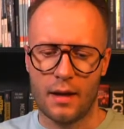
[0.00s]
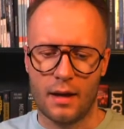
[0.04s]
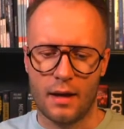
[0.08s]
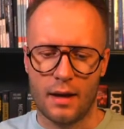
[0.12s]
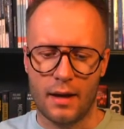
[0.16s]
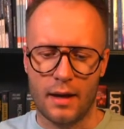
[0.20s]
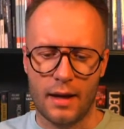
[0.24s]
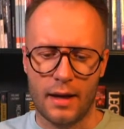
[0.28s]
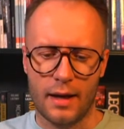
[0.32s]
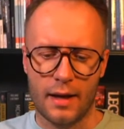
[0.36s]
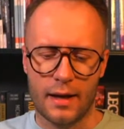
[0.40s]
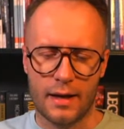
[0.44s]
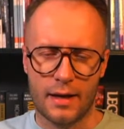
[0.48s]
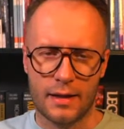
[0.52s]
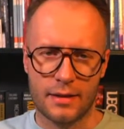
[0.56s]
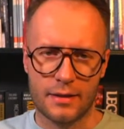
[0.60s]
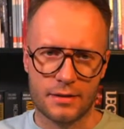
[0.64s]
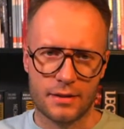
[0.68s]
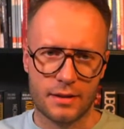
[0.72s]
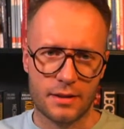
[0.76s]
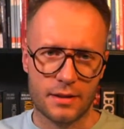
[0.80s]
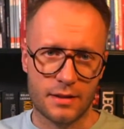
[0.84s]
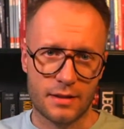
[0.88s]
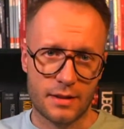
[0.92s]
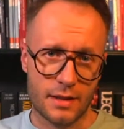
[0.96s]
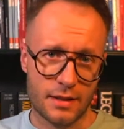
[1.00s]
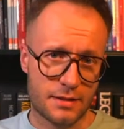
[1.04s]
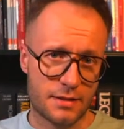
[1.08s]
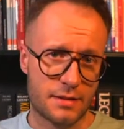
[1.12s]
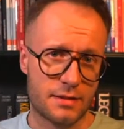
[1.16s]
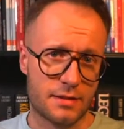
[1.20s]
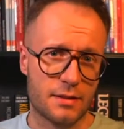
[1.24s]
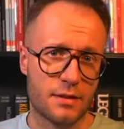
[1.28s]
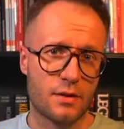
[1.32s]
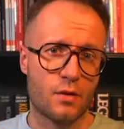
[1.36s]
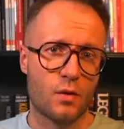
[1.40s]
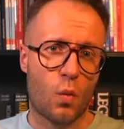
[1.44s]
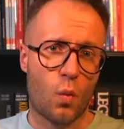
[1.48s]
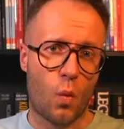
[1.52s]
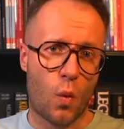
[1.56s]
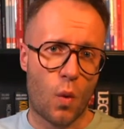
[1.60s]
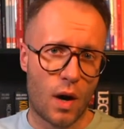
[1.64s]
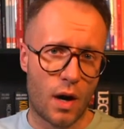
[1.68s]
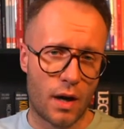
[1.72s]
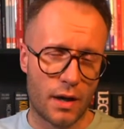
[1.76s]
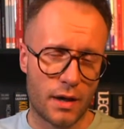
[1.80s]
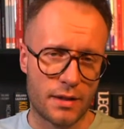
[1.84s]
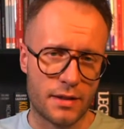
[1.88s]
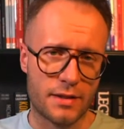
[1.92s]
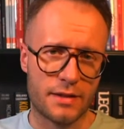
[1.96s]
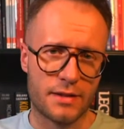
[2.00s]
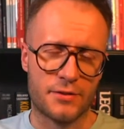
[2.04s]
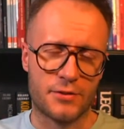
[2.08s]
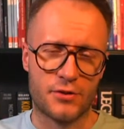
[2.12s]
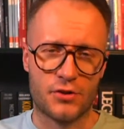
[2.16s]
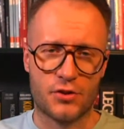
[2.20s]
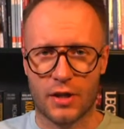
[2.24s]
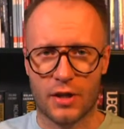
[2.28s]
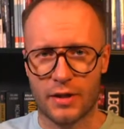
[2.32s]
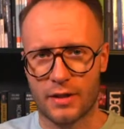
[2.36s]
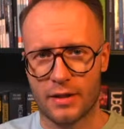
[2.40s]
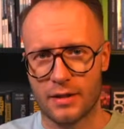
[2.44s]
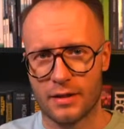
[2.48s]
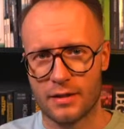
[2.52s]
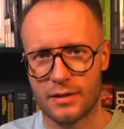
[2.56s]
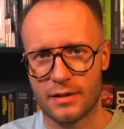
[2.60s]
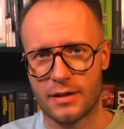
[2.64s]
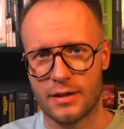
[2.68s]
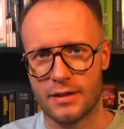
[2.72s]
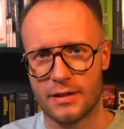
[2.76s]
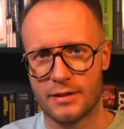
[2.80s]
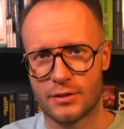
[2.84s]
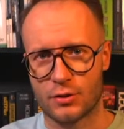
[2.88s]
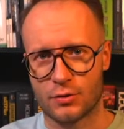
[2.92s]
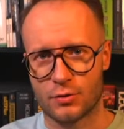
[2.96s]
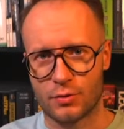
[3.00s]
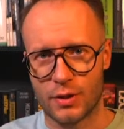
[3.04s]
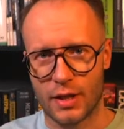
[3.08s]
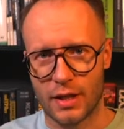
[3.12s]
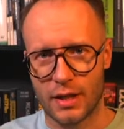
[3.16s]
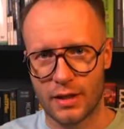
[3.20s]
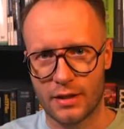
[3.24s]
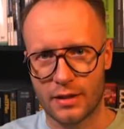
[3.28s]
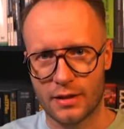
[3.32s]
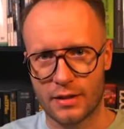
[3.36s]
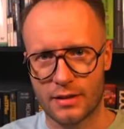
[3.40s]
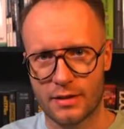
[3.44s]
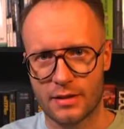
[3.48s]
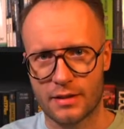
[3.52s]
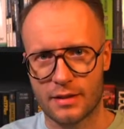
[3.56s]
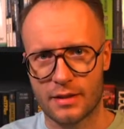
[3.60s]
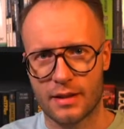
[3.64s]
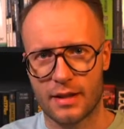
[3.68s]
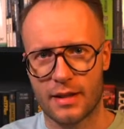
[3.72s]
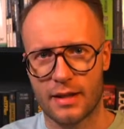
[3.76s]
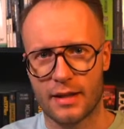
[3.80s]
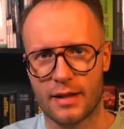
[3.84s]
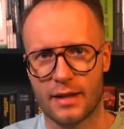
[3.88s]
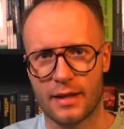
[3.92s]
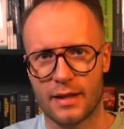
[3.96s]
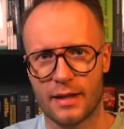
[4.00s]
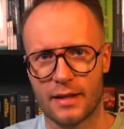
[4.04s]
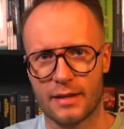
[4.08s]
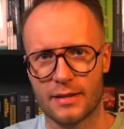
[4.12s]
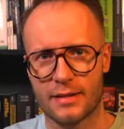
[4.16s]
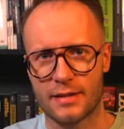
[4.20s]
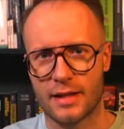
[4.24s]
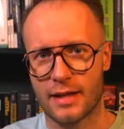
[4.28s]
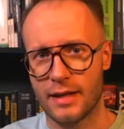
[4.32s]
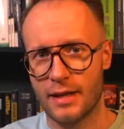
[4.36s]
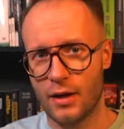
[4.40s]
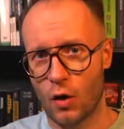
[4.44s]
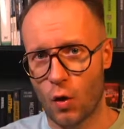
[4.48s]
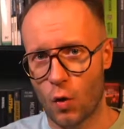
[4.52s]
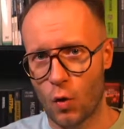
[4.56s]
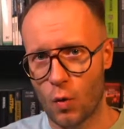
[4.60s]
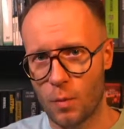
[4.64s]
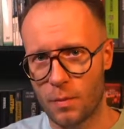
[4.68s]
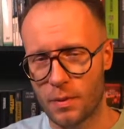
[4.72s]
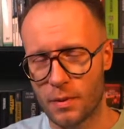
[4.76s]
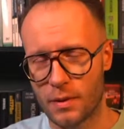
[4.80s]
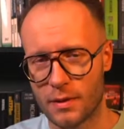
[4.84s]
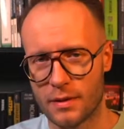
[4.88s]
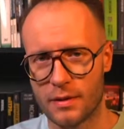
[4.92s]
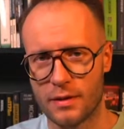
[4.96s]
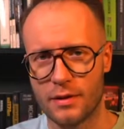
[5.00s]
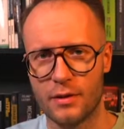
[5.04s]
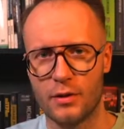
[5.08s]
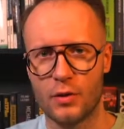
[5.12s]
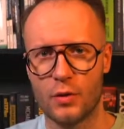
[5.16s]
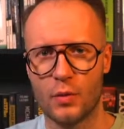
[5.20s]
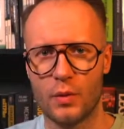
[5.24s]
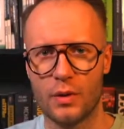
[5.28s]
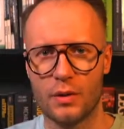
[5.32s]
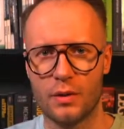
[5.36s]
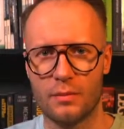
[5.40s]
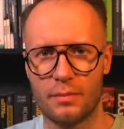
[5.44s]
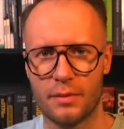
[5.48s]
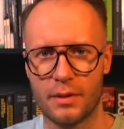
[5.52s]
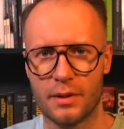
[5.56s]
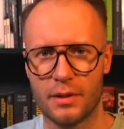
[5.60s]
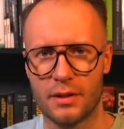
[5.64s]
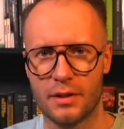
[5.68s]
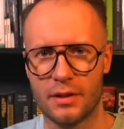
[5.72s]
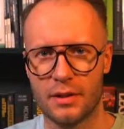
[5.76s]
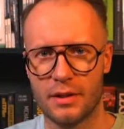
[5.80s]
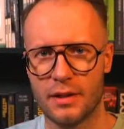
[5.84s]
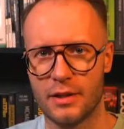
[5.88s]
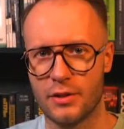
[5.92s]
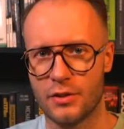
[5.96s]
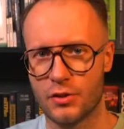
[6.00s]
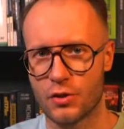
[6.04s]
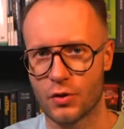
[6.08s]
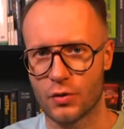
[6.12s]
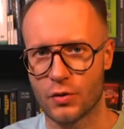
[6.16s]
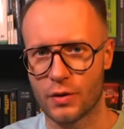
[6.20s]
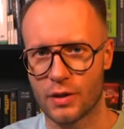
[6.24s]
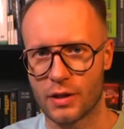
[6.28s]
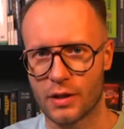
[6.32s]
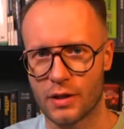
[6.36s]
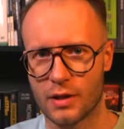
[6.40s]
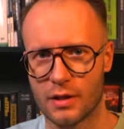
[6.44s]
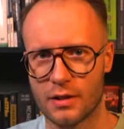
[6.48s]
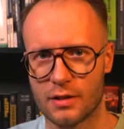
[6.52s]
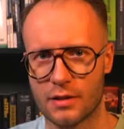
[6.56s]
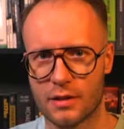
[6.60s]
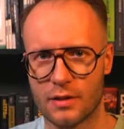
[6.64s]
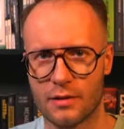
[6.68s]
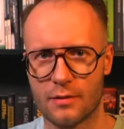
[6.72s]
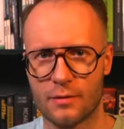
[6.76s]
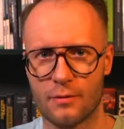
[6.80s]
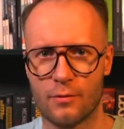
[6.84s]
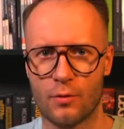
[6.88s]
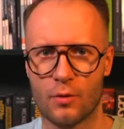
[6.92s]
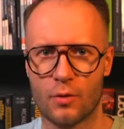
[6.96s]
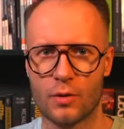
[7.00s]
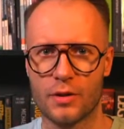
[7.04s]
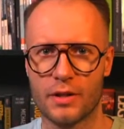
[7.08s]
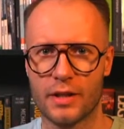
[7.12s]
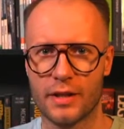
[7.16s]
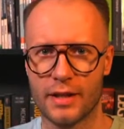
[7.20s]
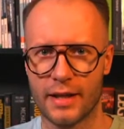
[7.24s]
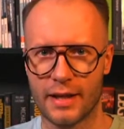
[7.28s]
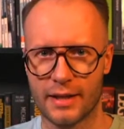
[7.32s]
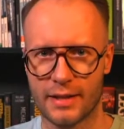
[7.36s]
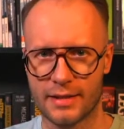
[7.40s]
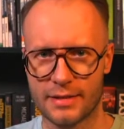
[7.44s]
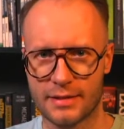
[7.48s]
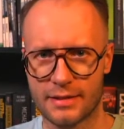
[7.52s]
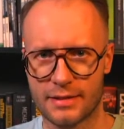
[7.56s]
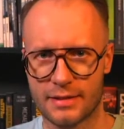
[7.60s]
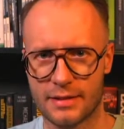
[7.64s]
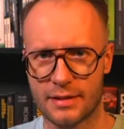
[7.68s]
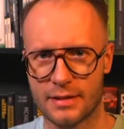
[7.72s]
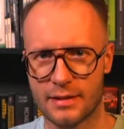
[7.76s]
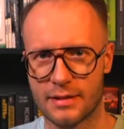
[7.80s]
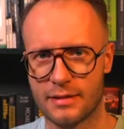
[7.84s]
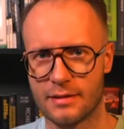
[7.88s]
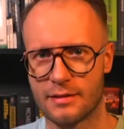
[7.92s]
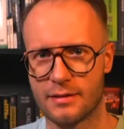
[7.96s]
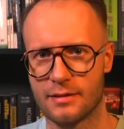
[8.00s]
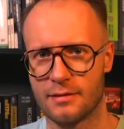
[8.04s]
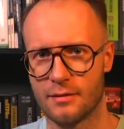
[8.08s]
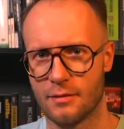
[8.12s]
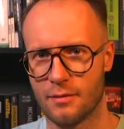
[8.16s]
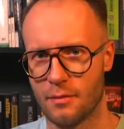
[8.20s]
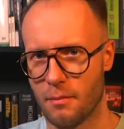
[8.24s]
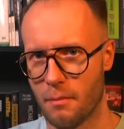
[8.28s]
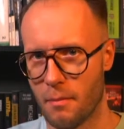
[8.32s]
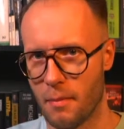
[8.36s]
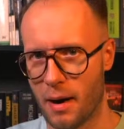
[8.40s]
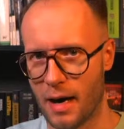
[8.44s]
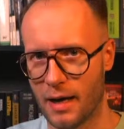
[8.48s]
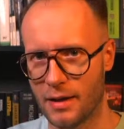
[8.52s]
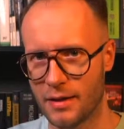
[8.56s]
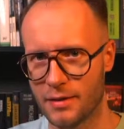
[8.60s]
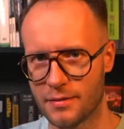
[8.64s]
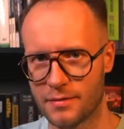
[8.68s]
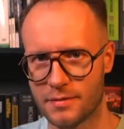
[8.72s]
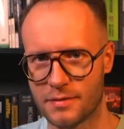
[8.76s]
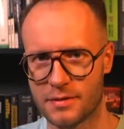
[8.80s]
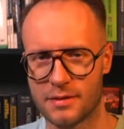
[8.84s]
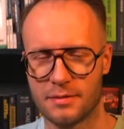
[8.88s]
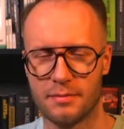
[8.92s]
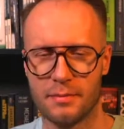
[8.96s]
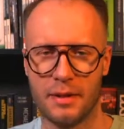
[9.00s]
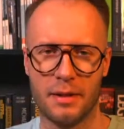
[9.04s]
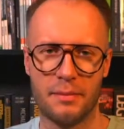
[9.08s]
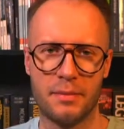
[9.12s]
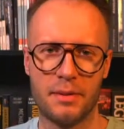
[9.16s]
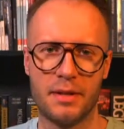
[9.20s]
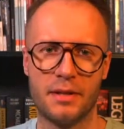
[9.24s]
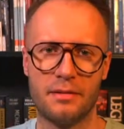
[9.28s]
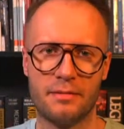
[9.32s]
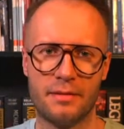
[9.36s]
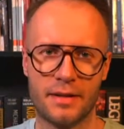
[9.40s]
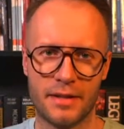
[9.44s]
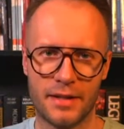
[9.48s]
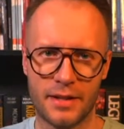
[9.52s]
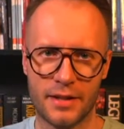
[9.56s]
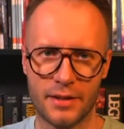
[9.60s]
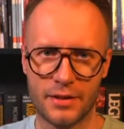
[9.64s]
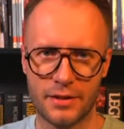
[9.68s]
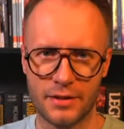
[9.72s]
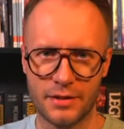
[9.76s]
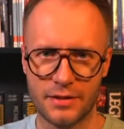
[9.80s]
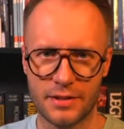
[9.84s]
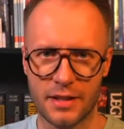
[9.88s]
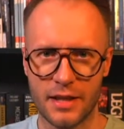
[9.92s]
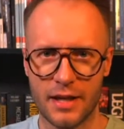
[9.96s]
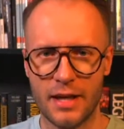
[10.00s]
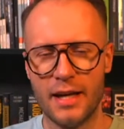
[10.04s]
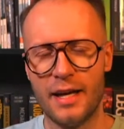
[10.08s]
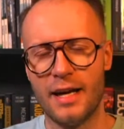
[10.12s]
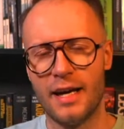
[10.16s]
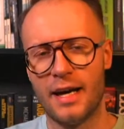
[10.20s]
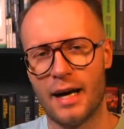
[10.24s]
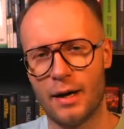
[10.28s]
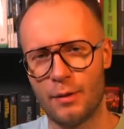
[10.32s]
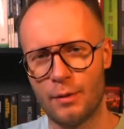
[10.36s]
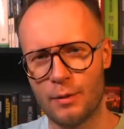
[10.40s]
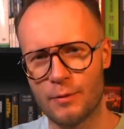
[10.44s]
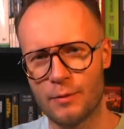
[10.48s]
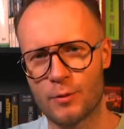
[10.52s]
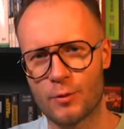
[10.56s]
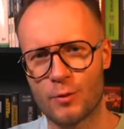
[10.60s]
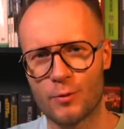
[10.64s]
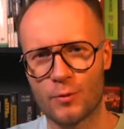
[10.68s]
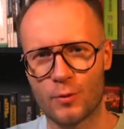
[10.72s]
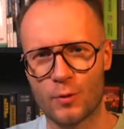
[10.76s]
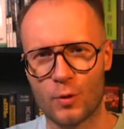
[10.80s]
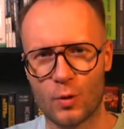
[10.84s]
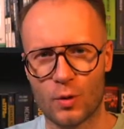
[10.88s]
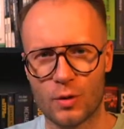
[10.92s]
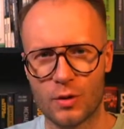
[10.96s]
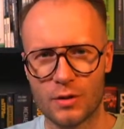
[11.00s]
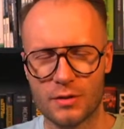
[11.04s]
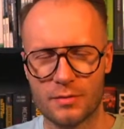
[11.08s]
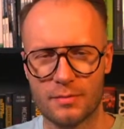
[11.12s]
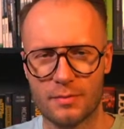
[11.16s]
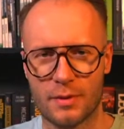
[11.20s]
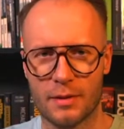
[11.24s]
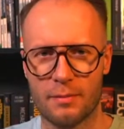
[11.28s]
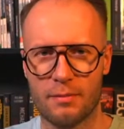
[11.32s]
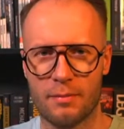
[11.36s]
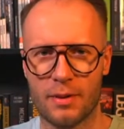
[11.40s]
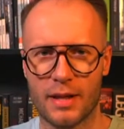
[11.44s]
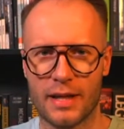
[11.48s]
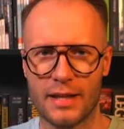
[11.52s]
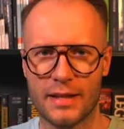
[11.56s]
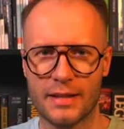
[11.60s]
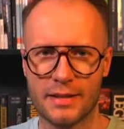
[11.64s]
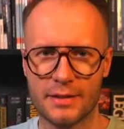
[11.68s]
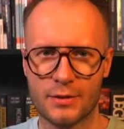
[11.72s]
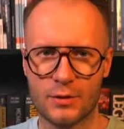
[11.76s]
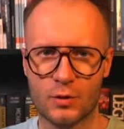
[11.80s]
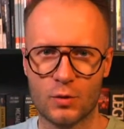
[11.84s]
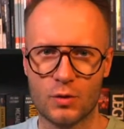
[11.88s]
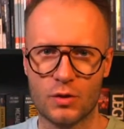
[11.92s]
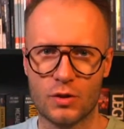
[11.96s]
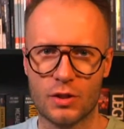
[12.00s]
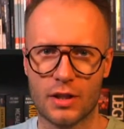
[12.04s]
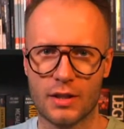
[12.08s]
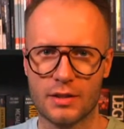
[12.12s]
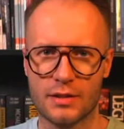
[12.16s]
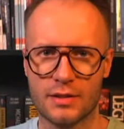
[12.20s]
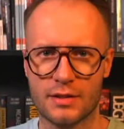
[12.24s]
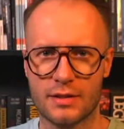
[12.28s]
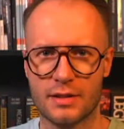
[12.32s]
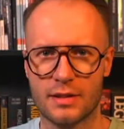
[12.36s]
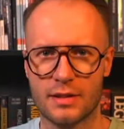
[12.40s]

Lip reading: And that's why this channel is created, and I hope you will be enjoying it for the next months, maybe even years. However, of course, my plan is to just